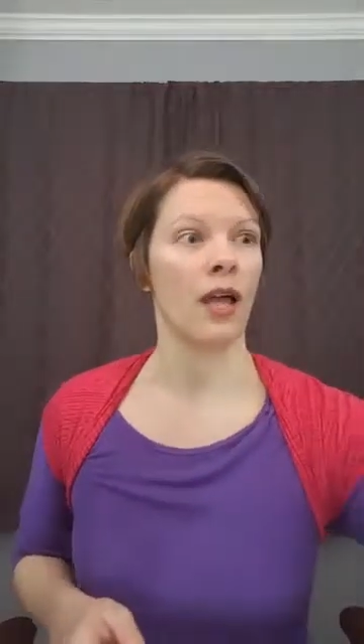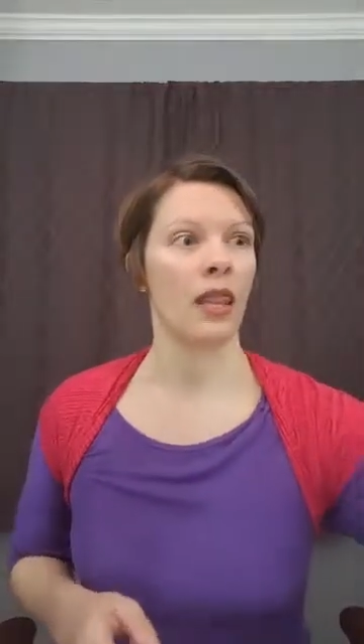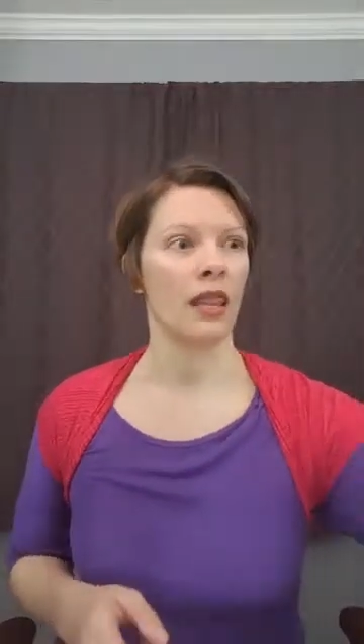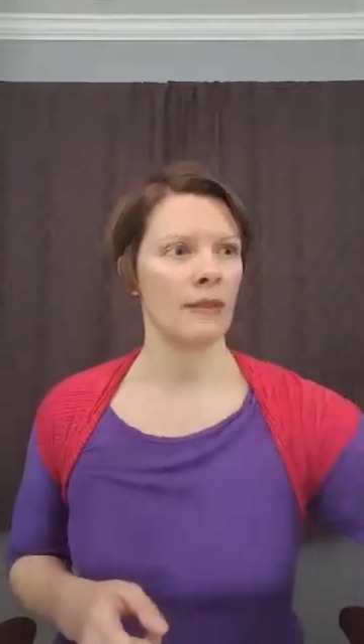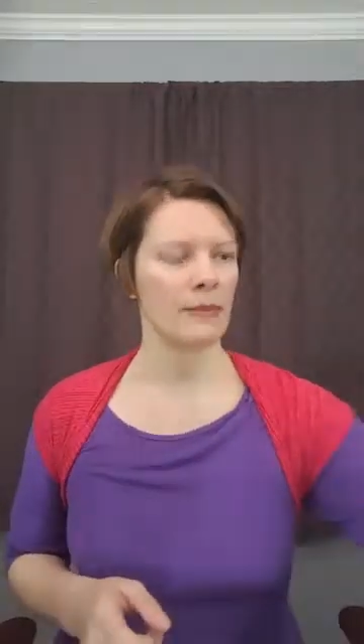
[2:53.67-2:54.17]

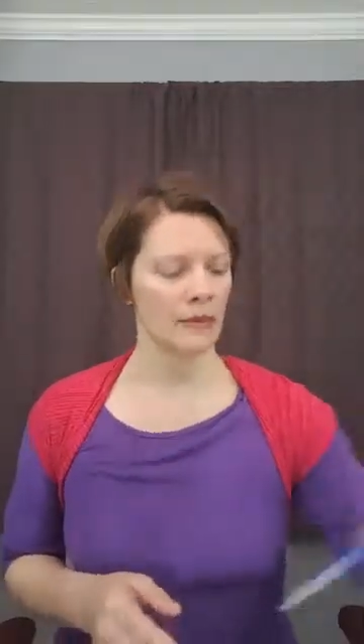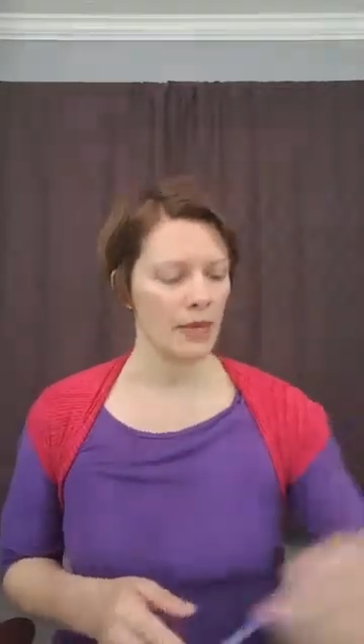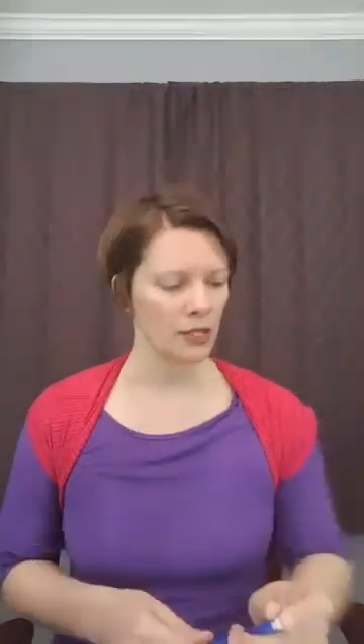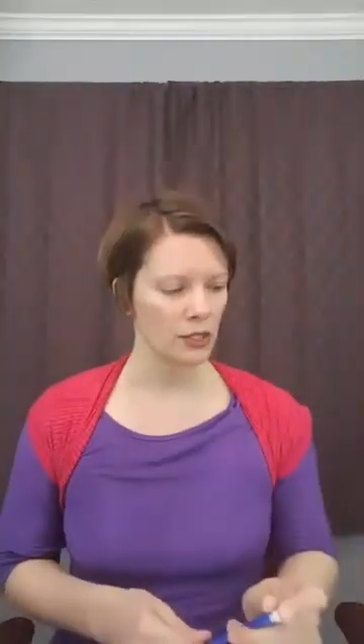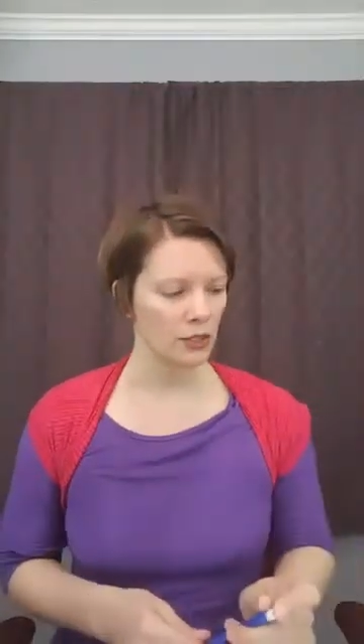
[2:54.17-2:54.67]
let me
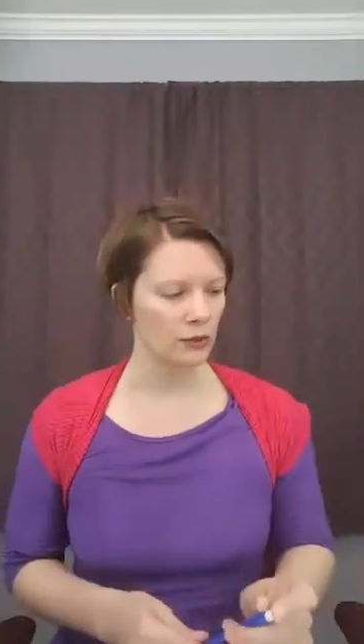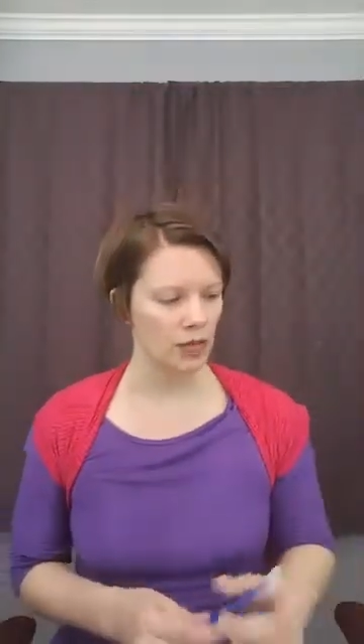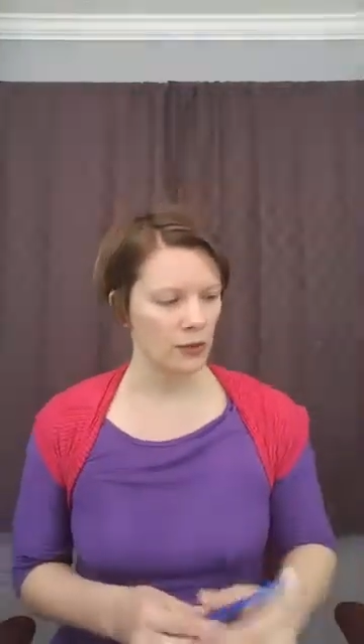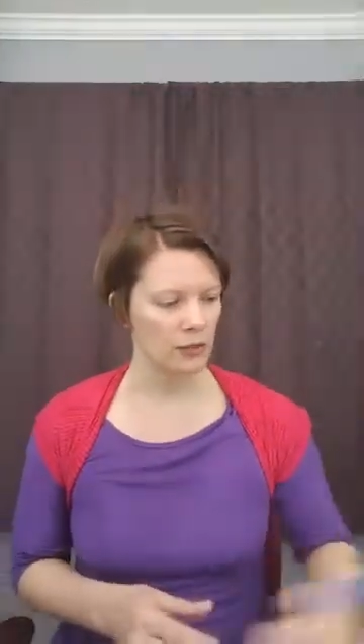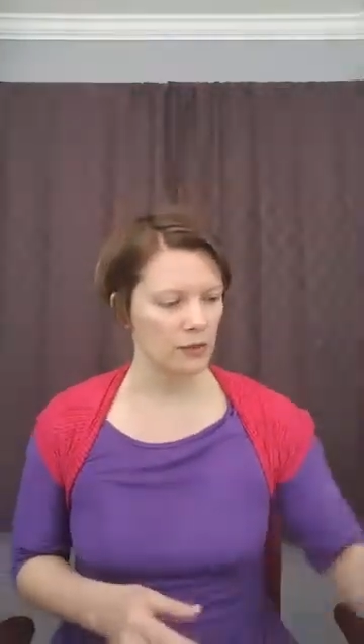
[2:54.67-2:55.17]
make a note. I
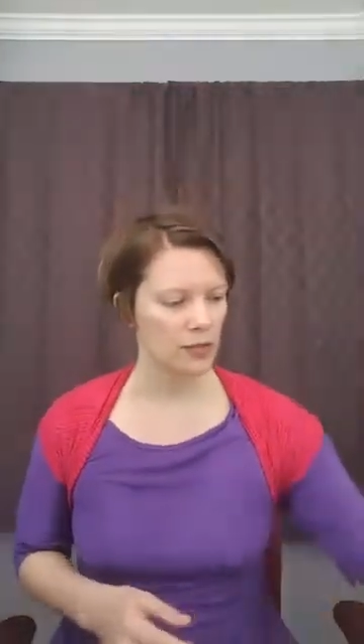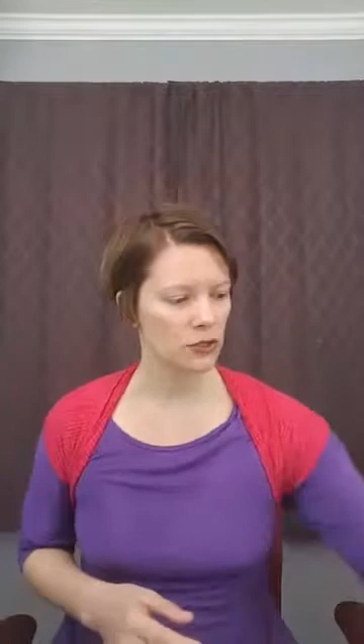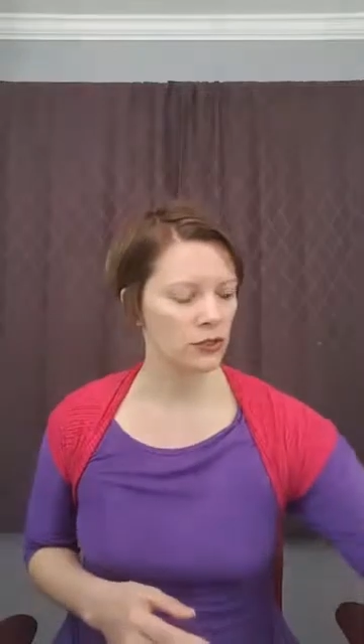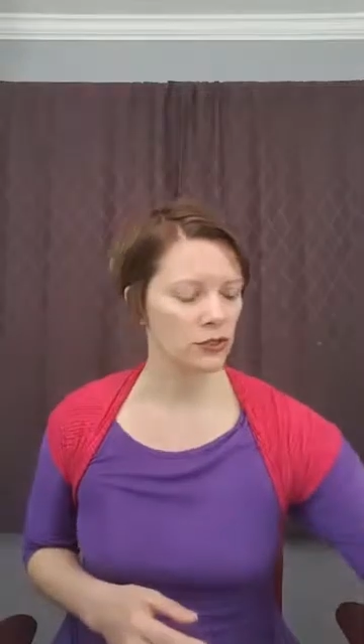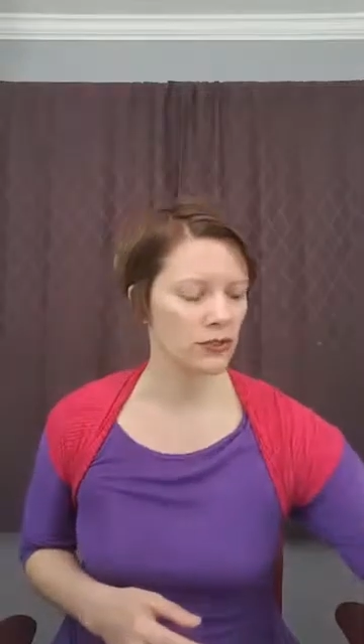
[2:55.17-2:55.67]
want to make
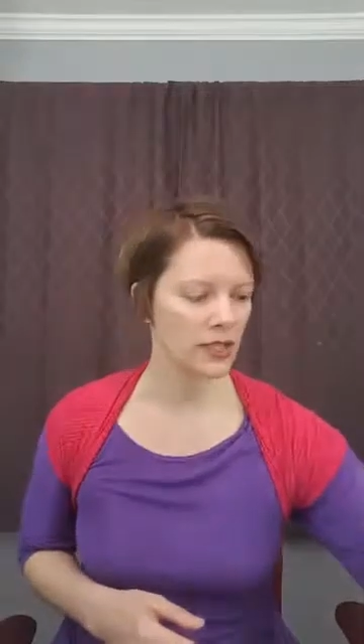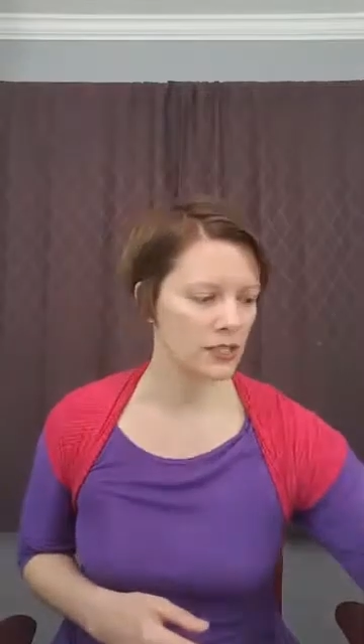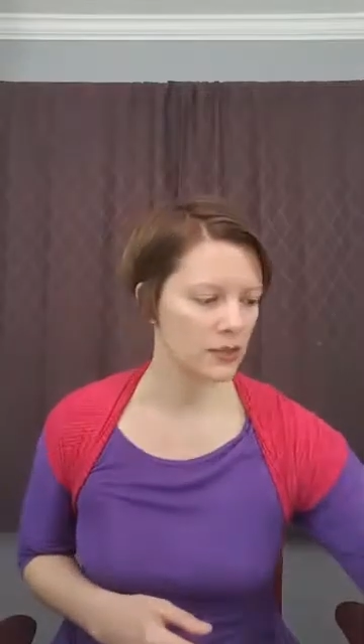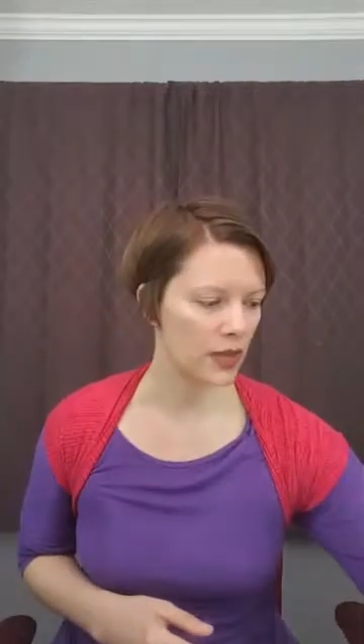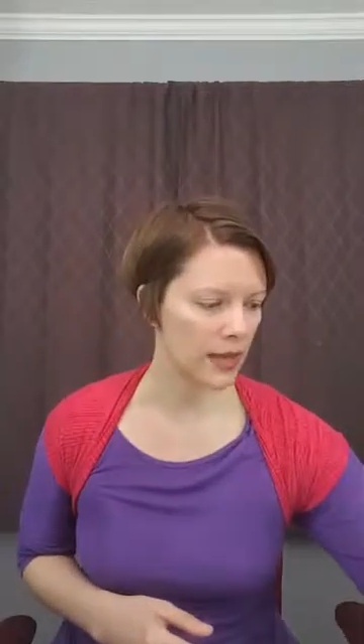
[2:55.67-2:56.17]
sure that I
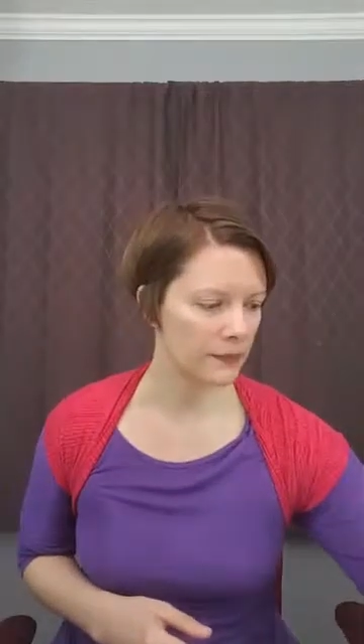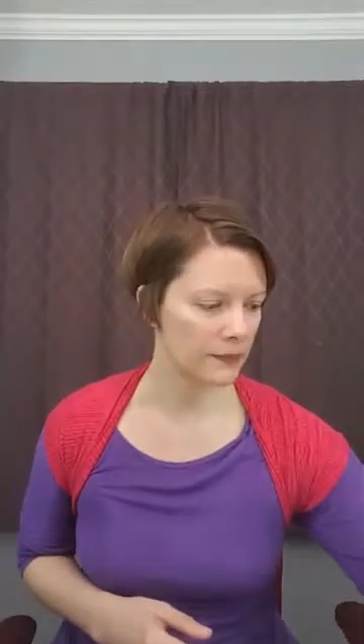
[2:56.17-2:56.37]
do that.